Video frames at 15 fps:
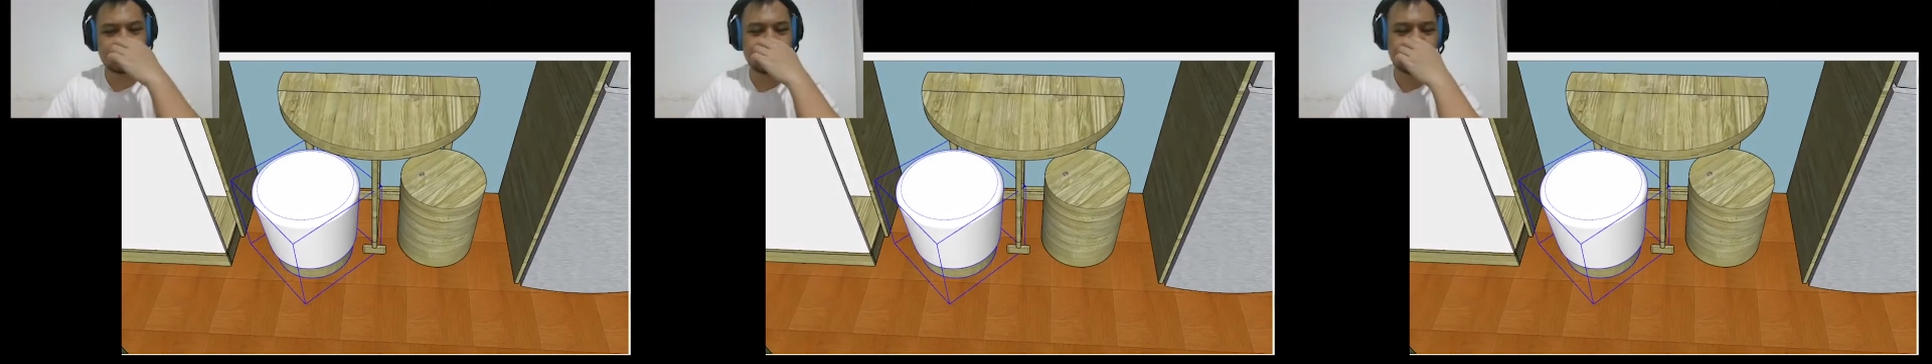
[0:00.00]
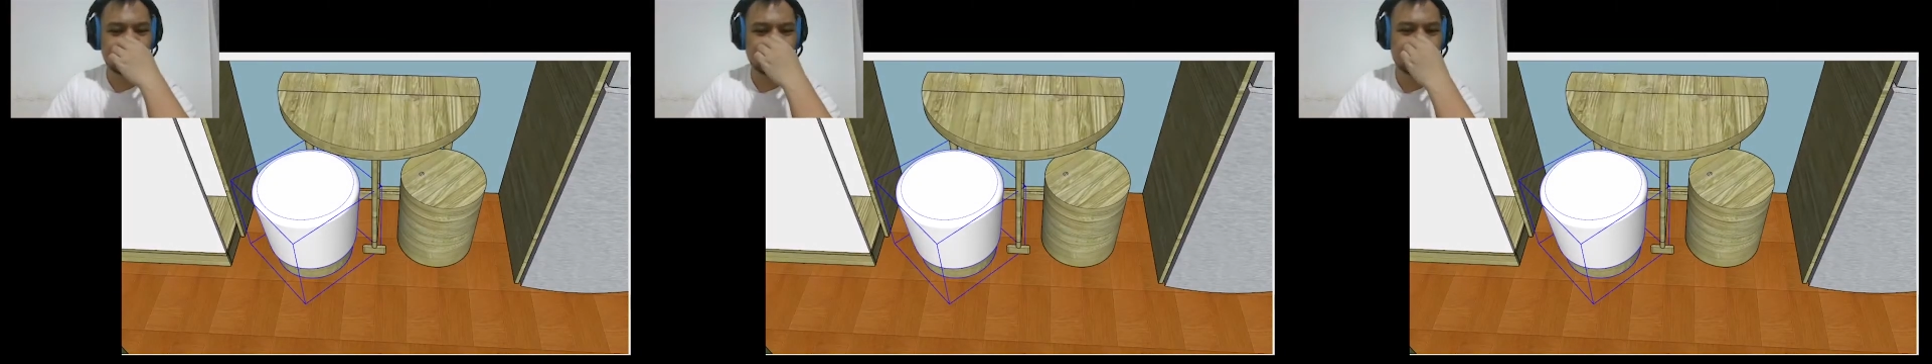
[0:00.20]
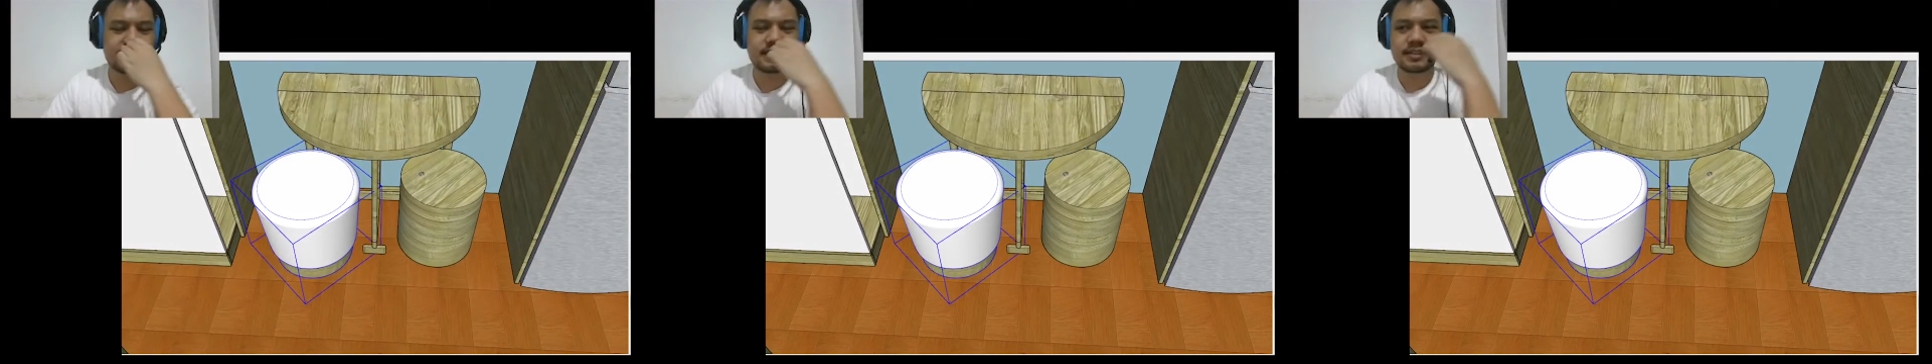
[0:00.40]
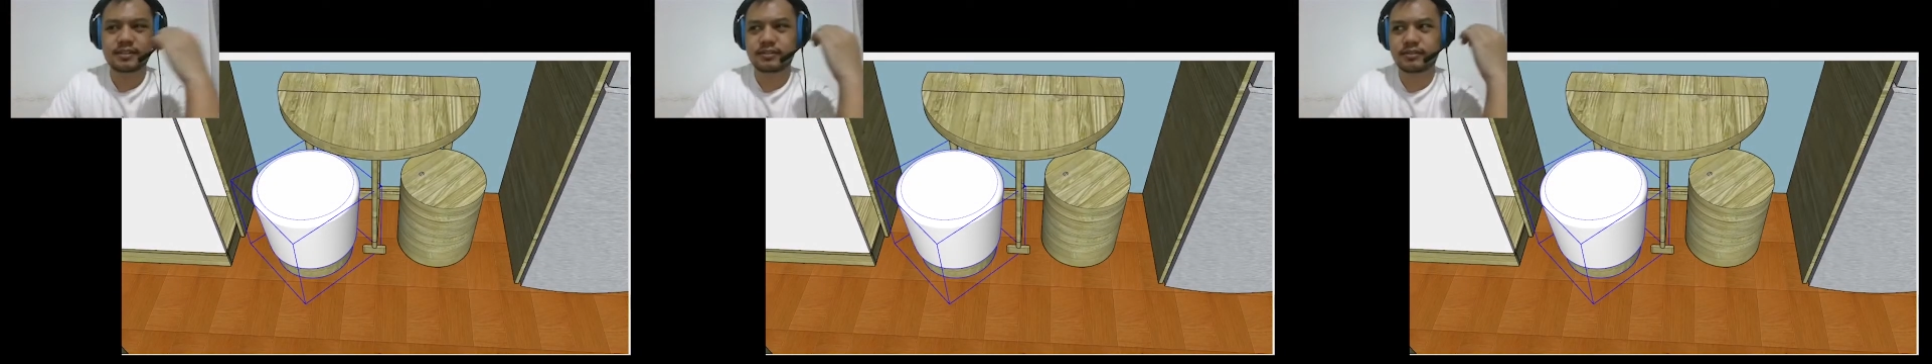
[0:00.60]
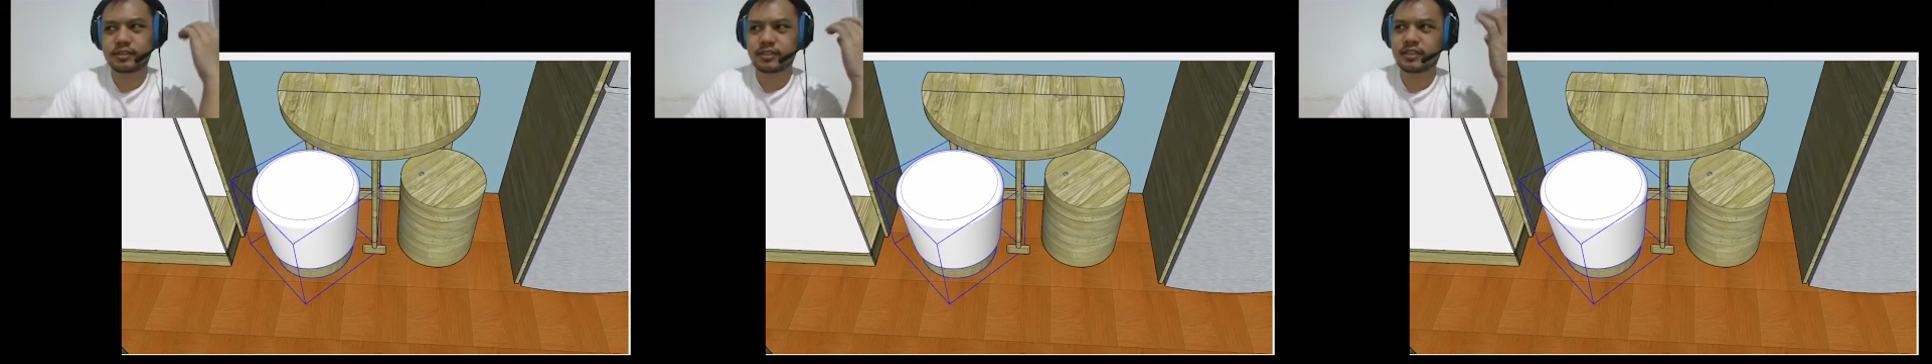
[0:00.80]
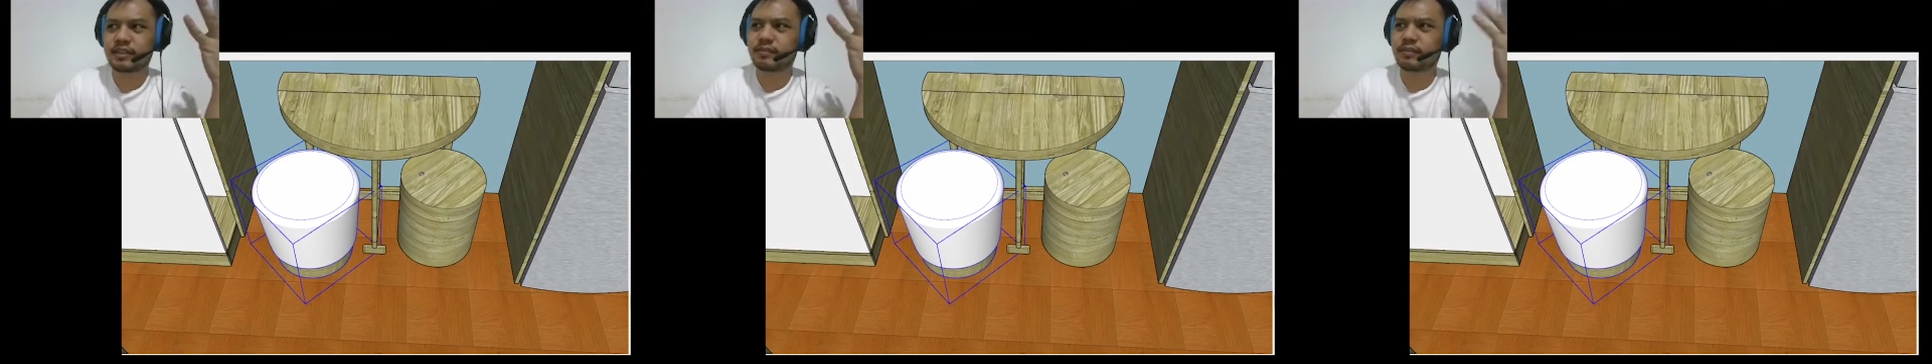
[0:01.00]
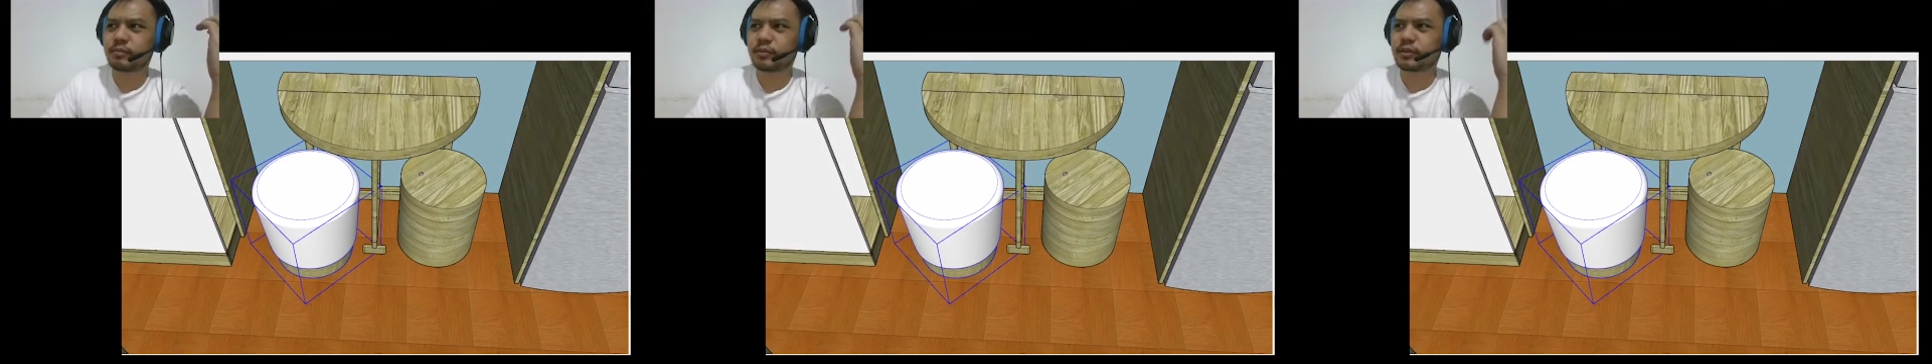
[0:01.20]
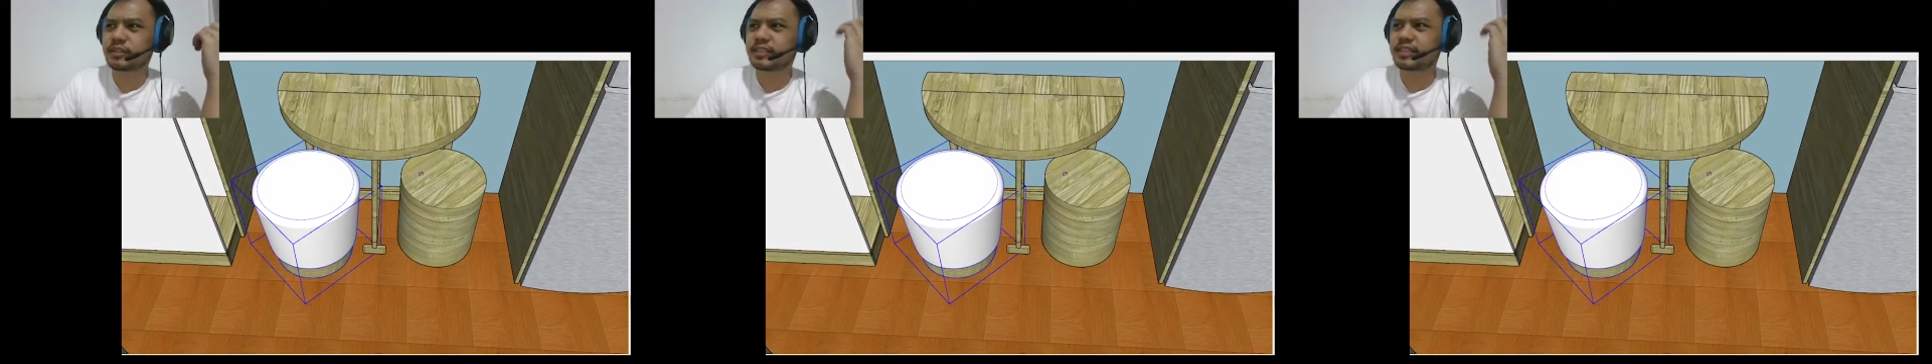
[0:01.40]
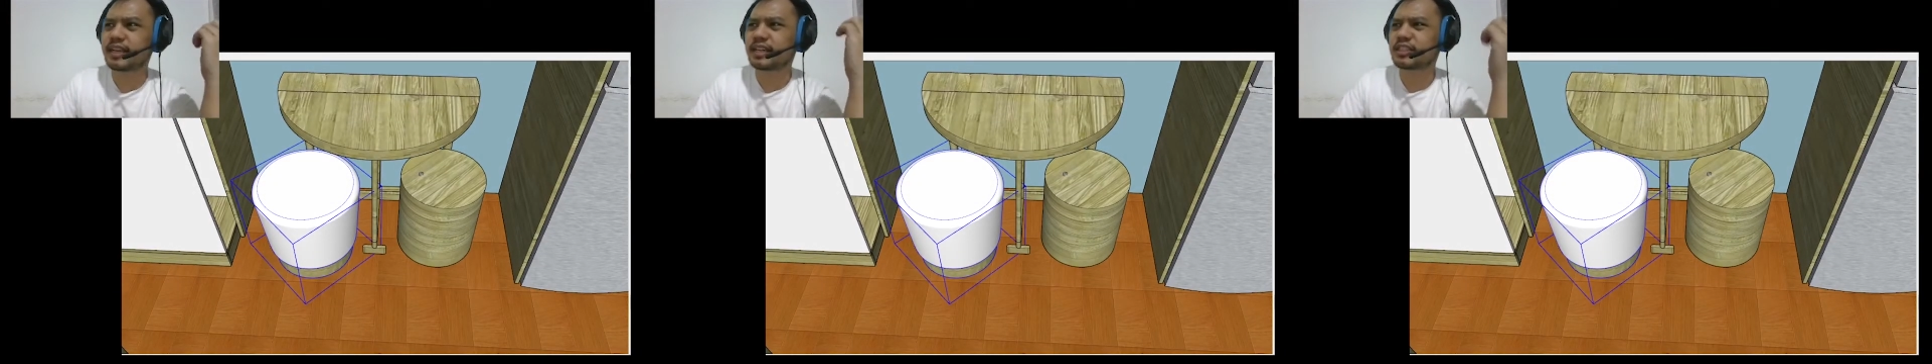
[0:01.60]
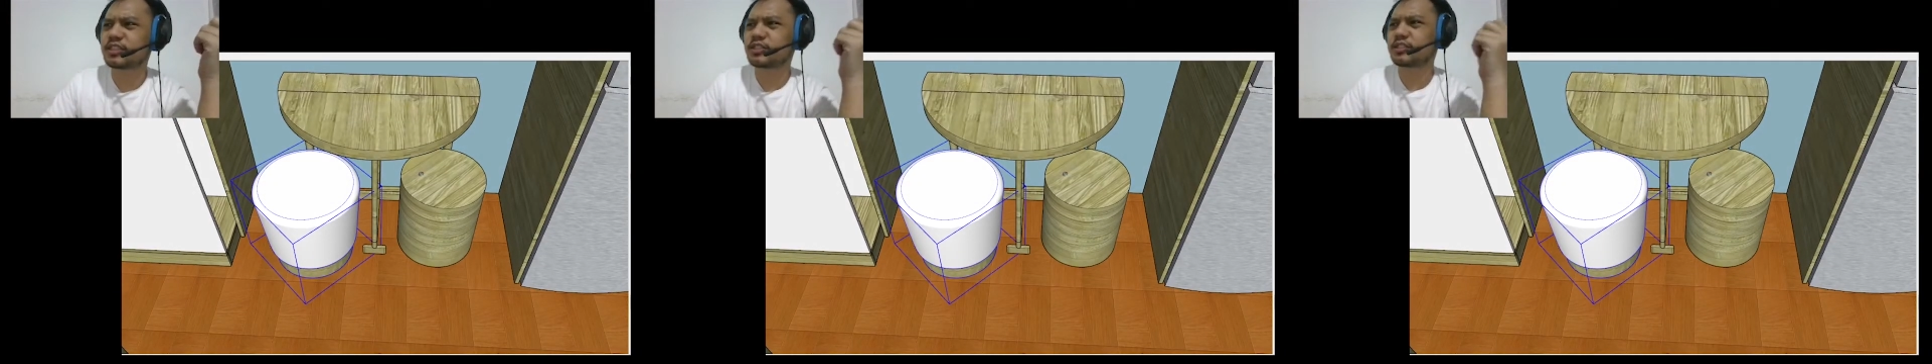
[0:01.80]
We should give it more
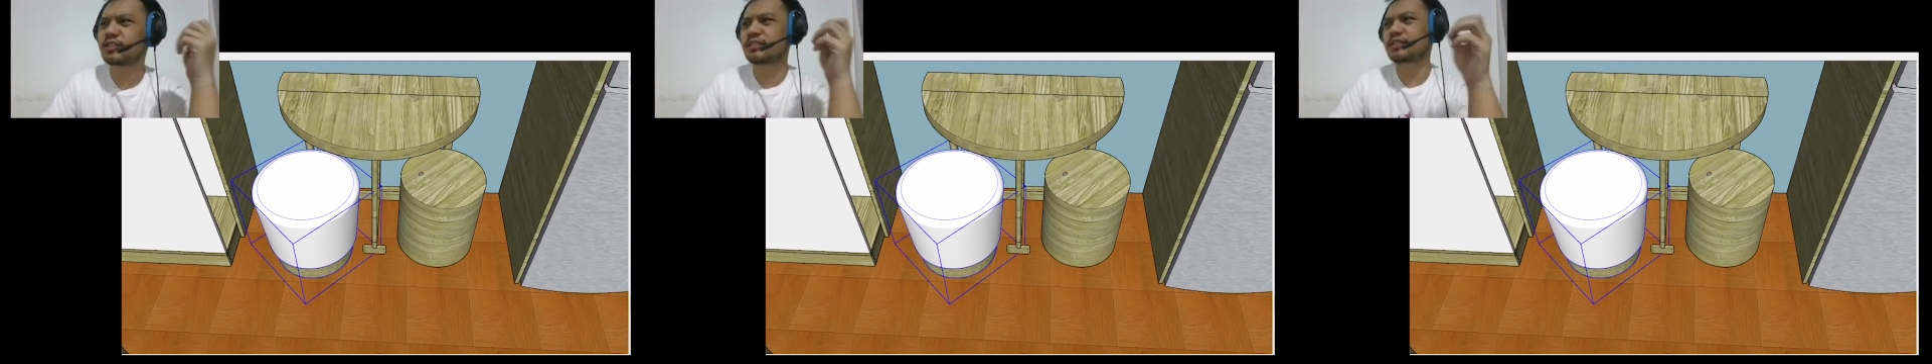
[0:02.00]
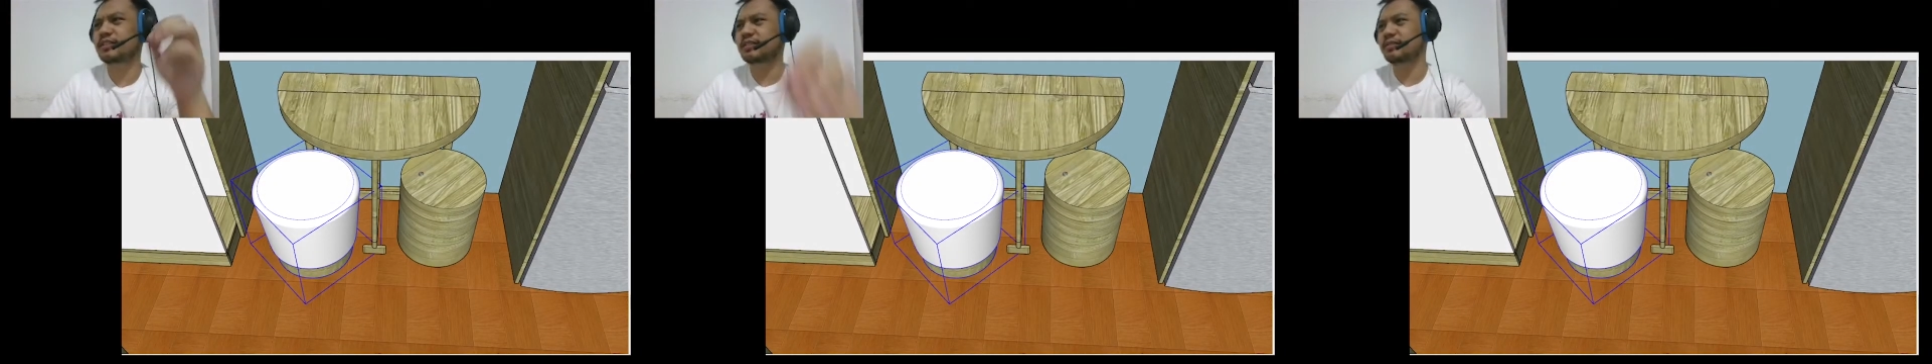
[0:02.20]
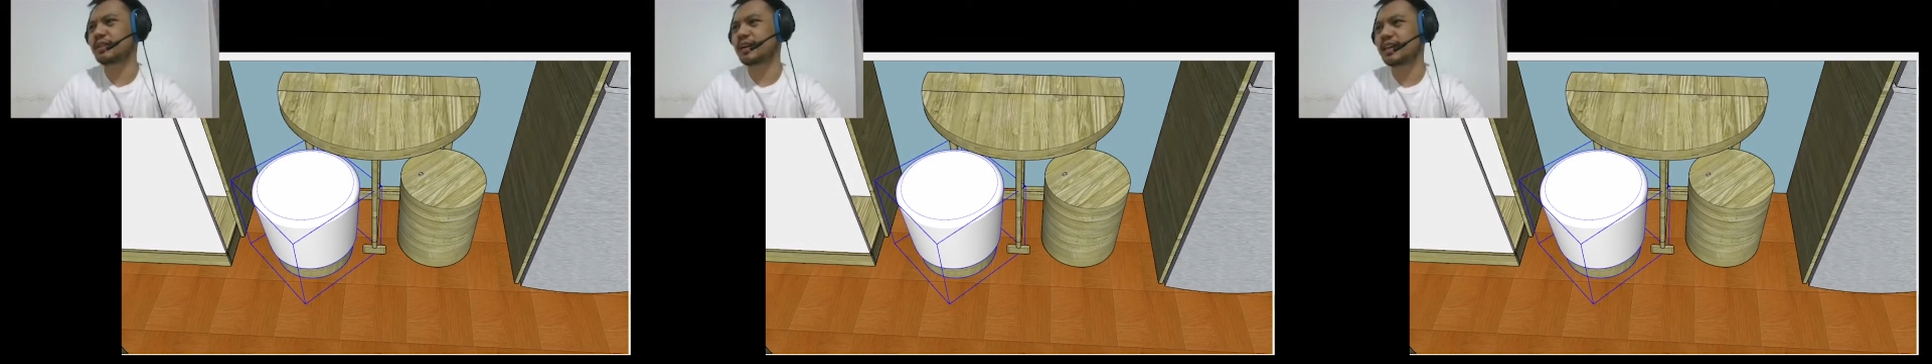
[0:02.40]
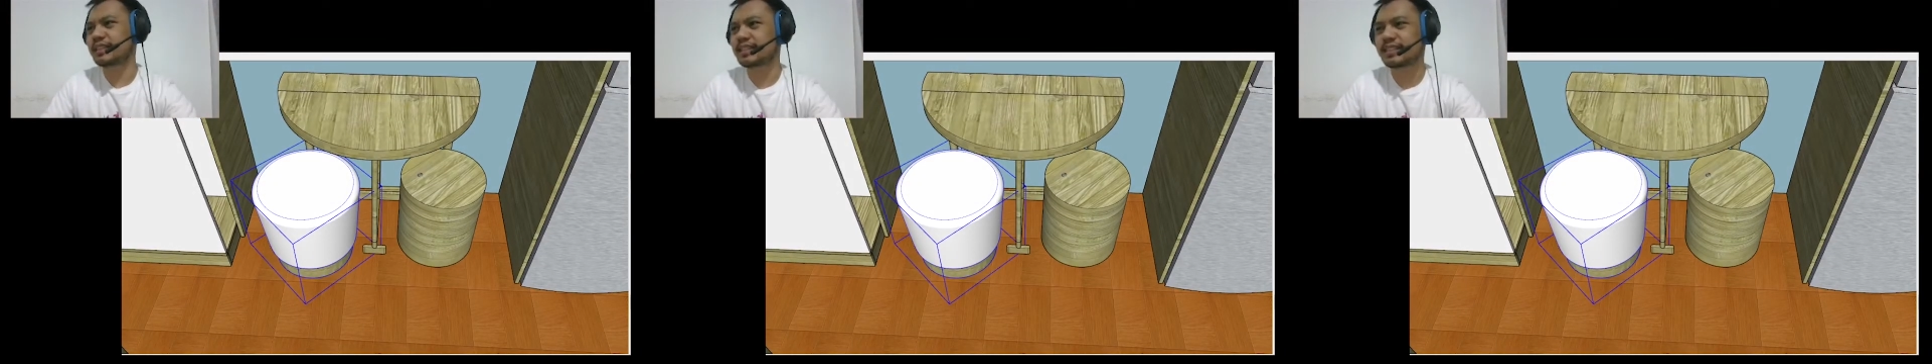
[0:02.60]
texture, right?